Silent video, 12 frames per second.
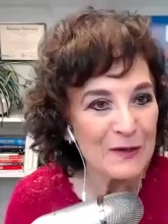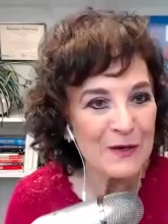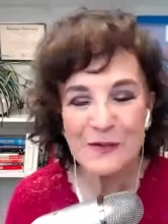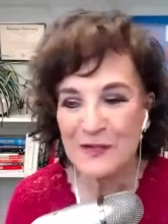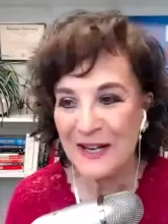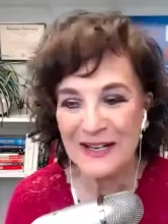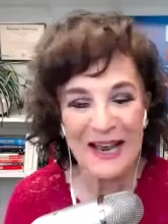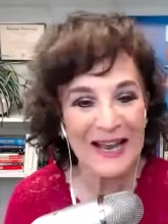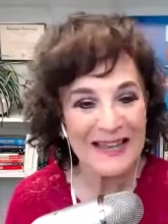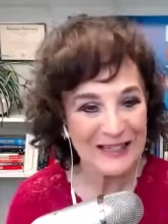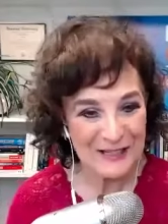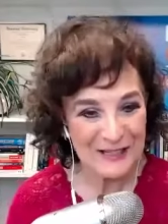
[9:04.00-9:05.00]
using it.
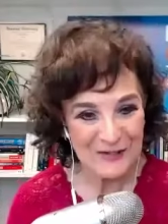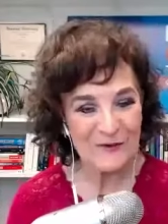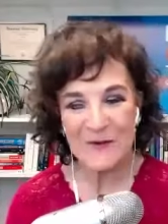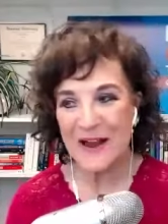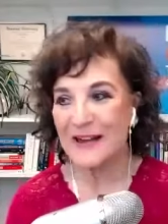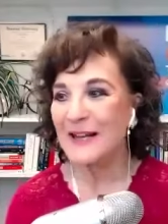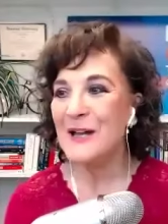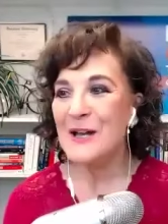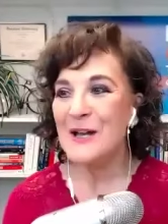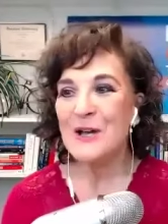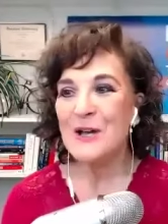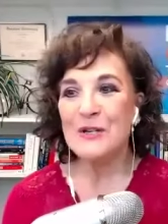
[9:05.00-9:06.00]
I think it's great.
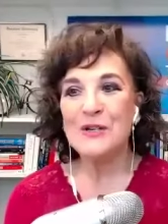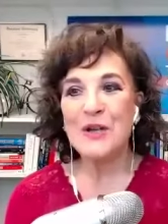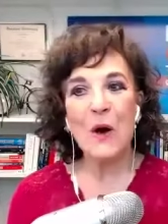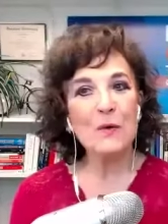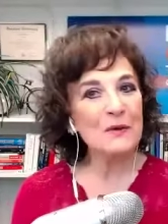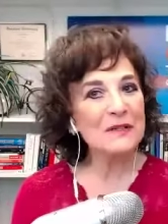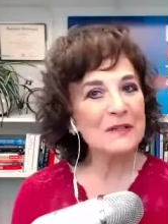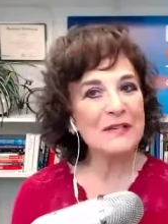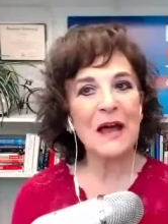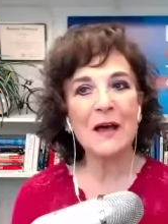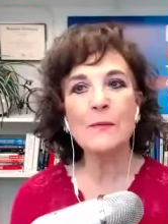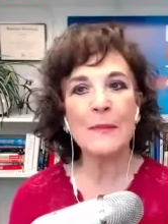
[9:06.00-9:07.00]
So
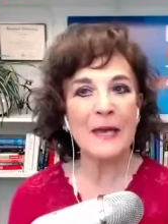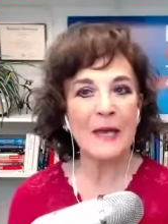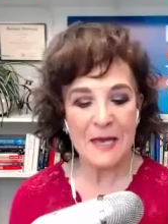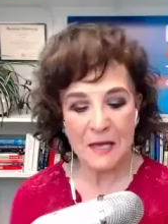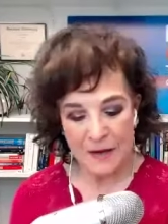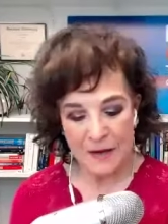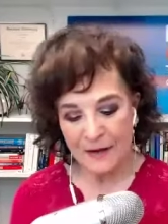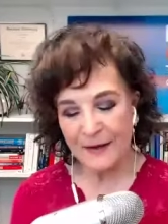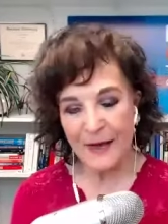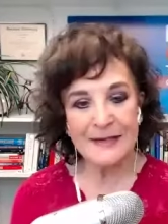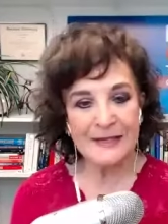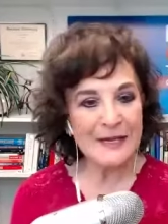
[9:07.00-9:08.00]
tell me
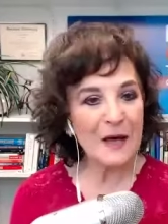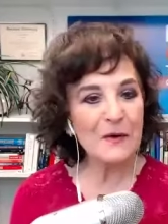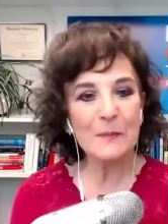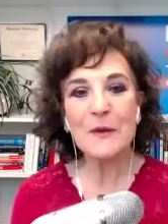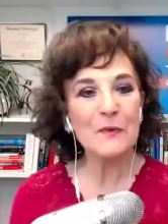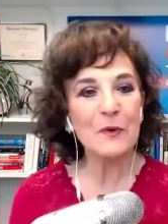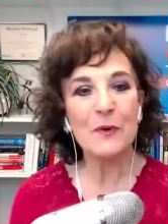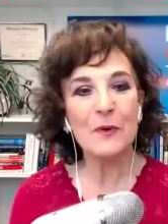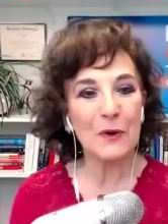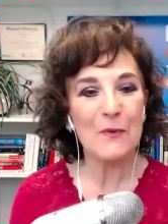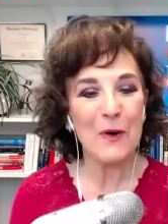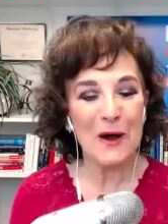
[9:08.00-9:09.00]
and tell the people who
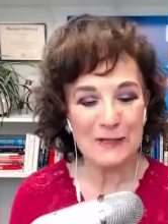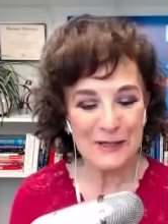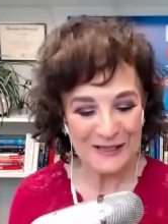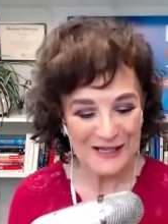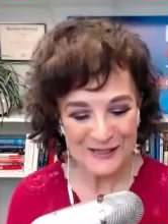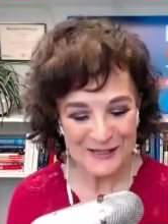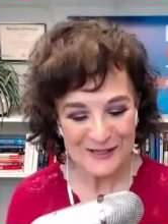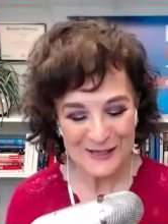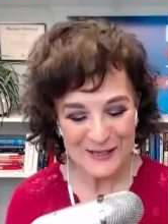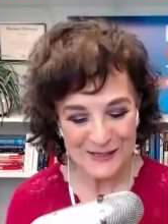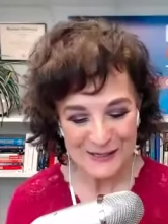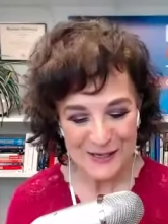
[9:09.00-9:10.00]
are watching this,
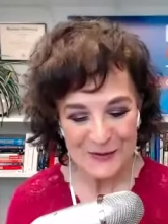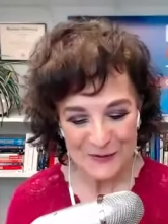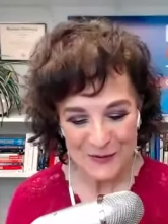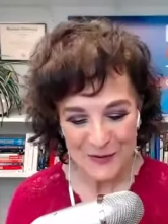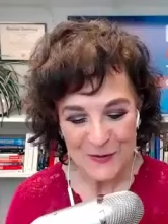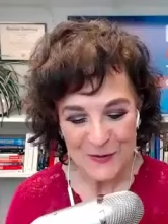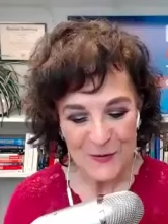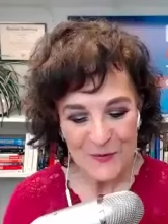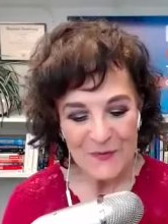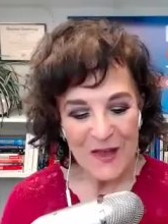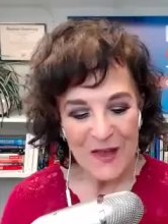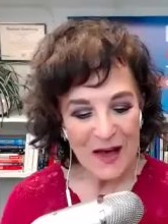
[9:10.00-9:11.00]
this interview,
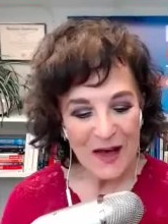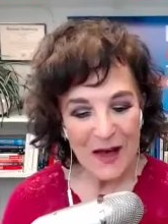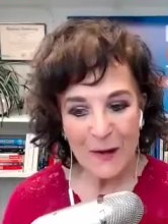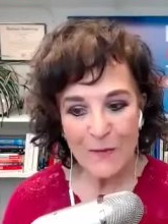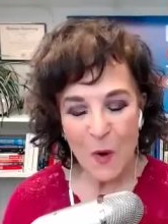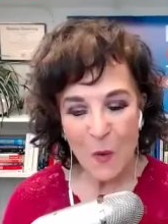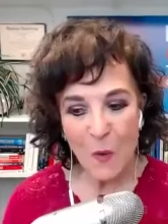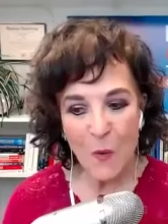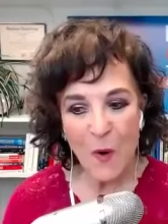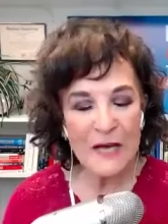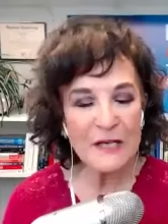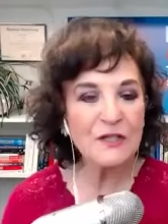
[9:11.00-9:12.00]
um,
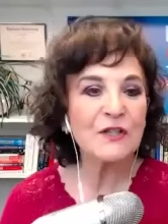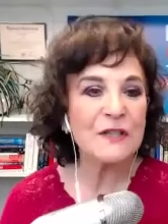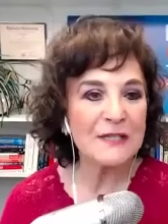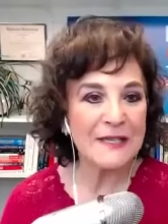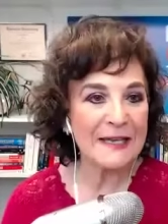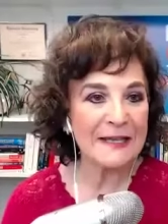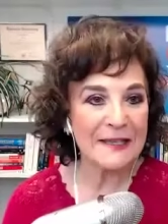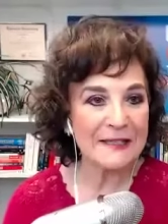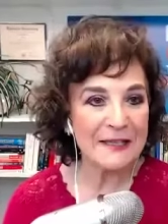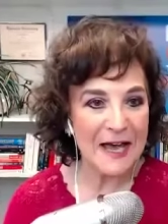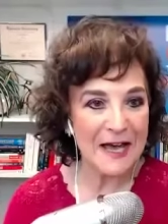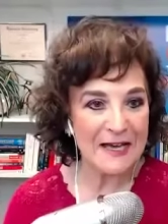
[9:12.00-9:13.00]
why should they take the
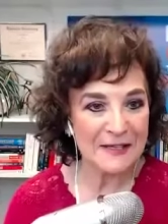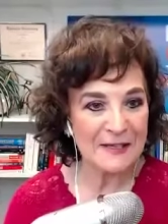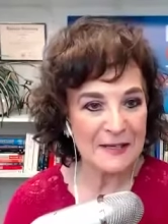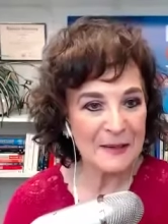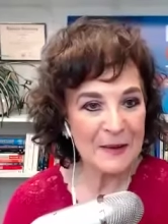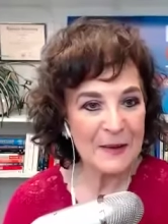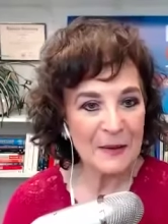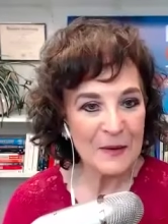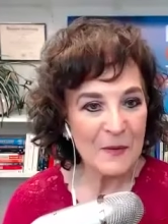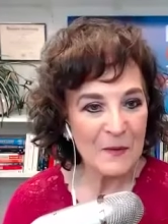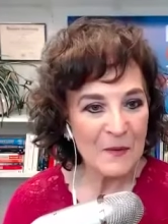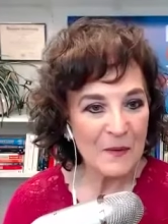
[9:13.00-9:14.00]
class?
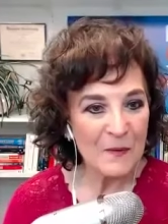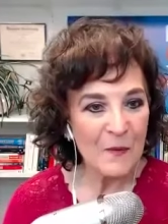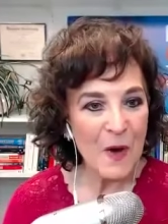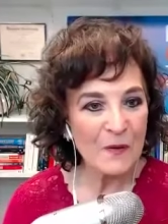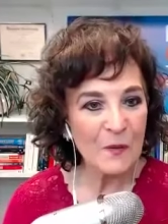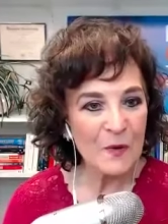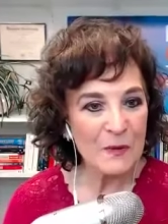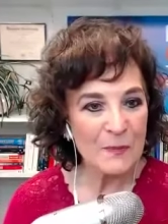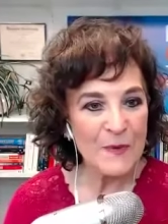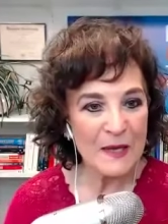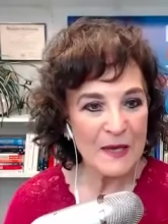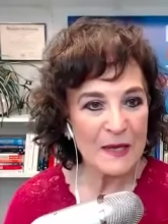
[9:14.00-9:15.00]
What would
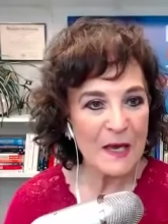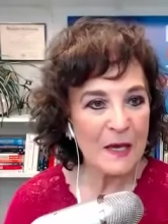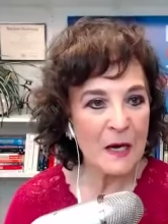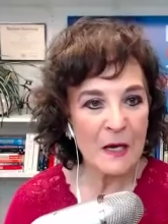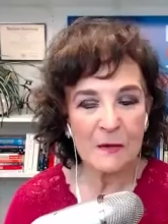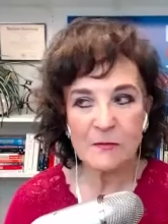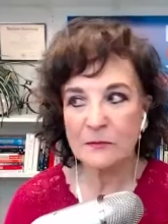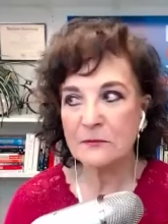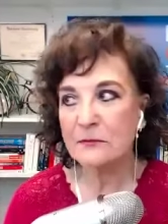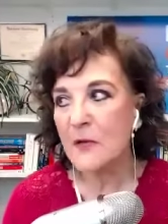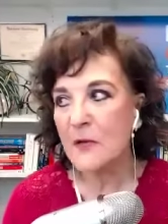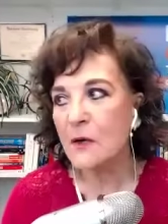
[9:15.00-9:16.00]
be
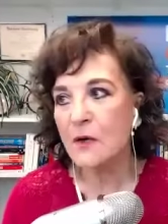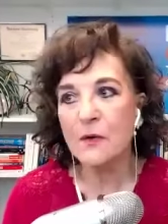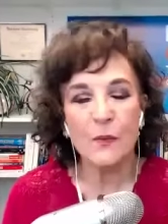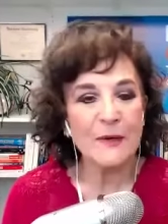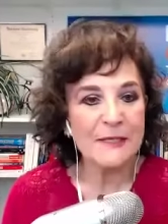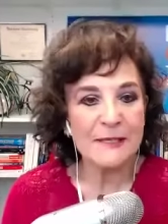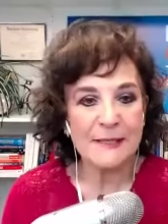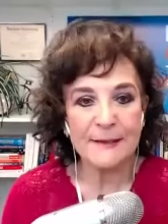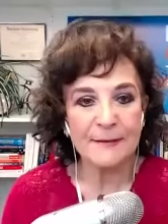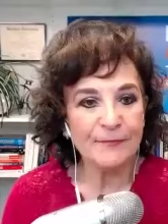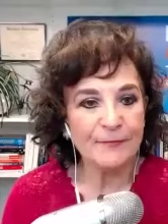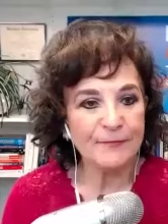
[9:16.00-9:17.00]
um, a good reason?